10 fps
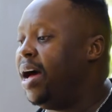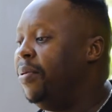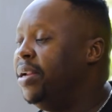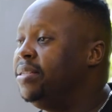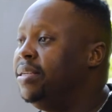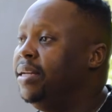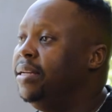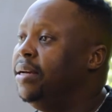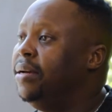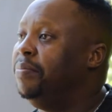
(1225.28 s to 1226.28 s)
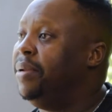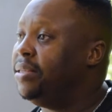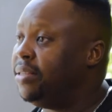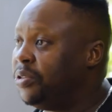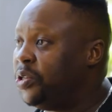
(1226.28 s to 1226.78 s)
I want to send
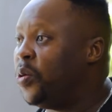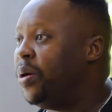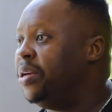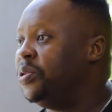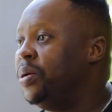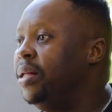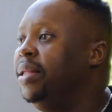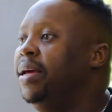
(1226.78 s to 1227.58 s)
blessings your way as well.